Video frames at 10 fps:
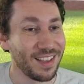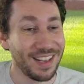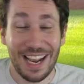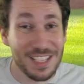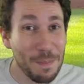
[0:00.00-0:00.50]

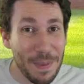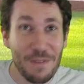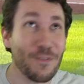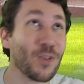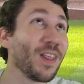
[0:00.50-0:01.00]
It hasn't
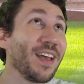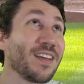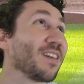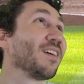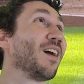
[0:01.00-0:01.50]
been for
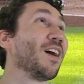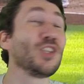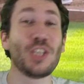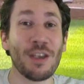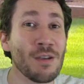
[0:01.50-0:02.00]
like a
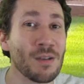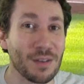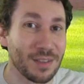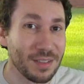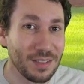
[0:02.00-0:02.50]

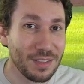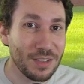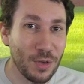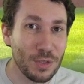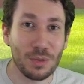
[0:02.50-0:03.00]
year.
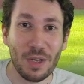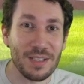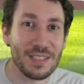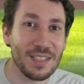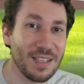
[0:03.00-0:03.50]
You know, you
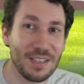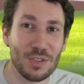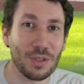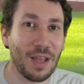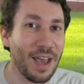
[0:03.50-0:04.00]
lost it in
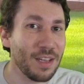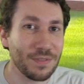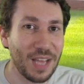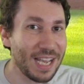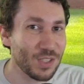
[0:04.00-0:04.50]
July
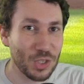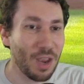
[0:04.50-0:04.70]
of last